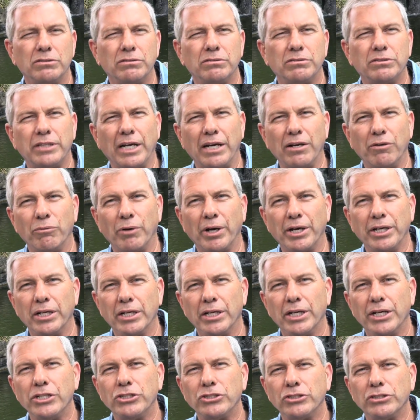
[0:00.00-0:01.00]
state
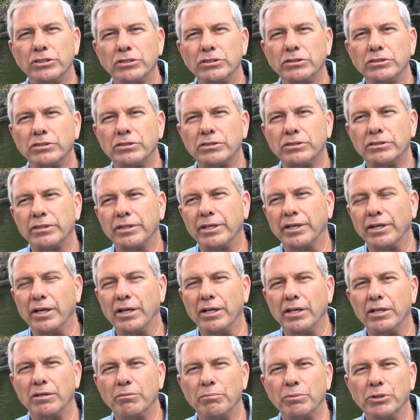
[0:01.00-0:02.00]
regulations
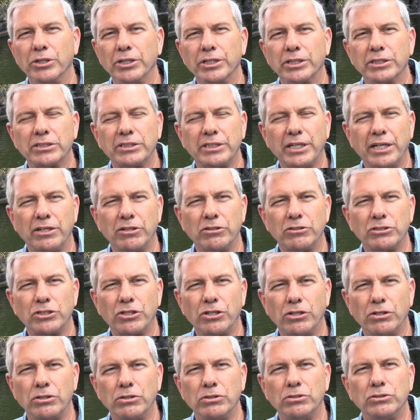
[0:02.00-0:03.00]
and the building standards
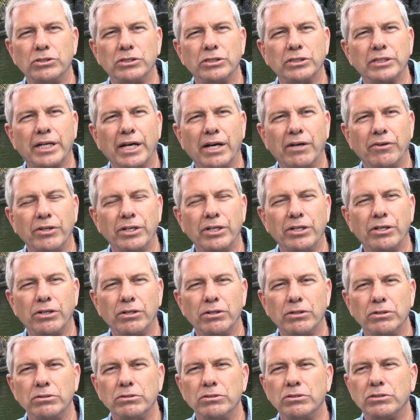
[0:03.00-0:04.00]
codes and county
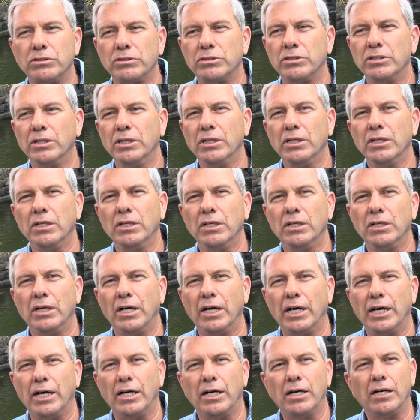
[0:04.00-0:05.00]
codes
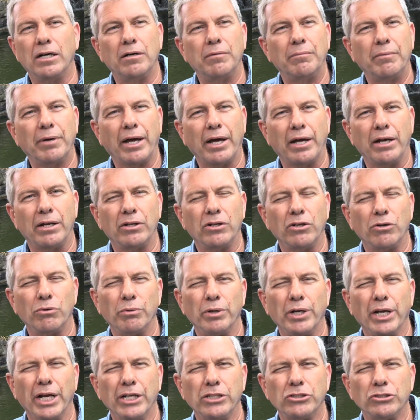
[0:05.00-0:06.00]
and their
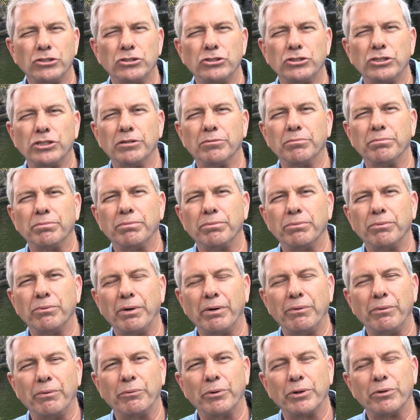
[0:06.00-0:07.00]
relationship
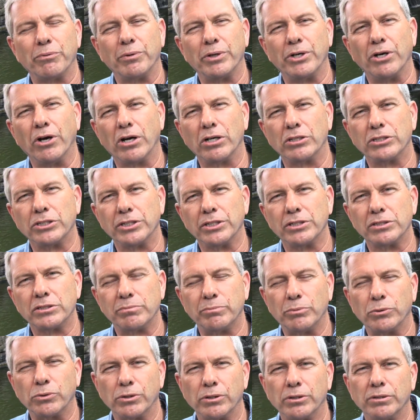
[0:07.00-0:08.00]
with regard to this
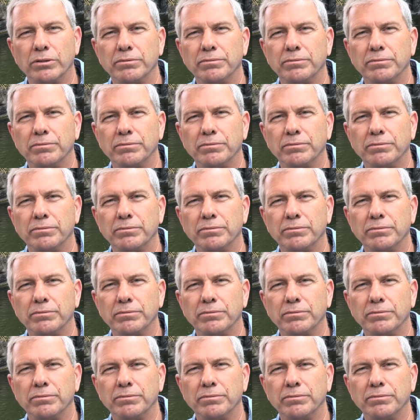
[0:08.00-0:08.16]
board.